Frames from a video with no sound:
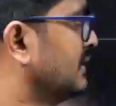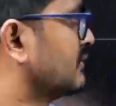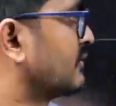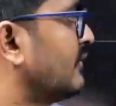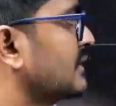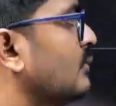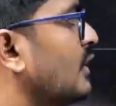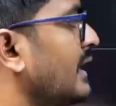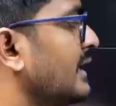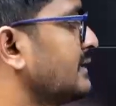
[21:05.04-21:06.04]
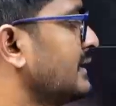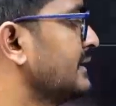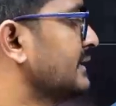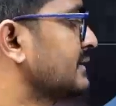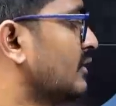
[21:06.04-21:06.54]
So for small angle sin
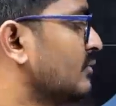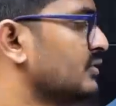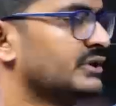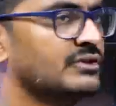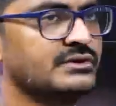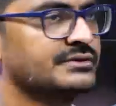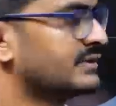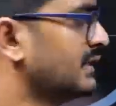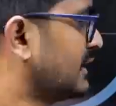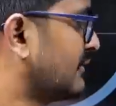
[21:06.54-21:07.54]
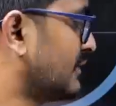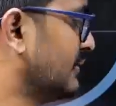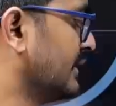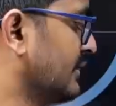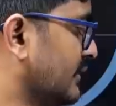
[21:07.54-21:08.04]
theta is almost equals to theta. From
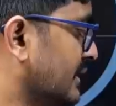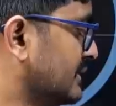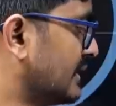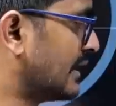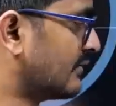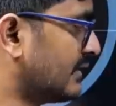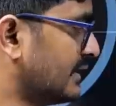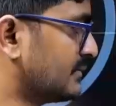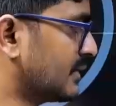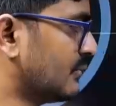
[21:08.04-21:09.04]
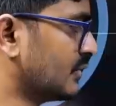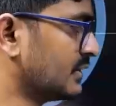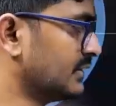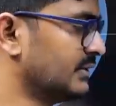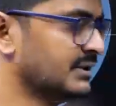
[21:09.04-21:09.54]
here you can see alpha is
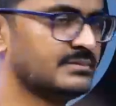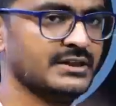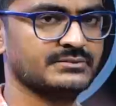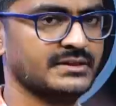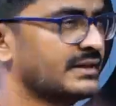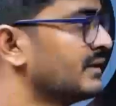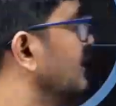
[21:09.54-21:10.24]
proportional to displacement.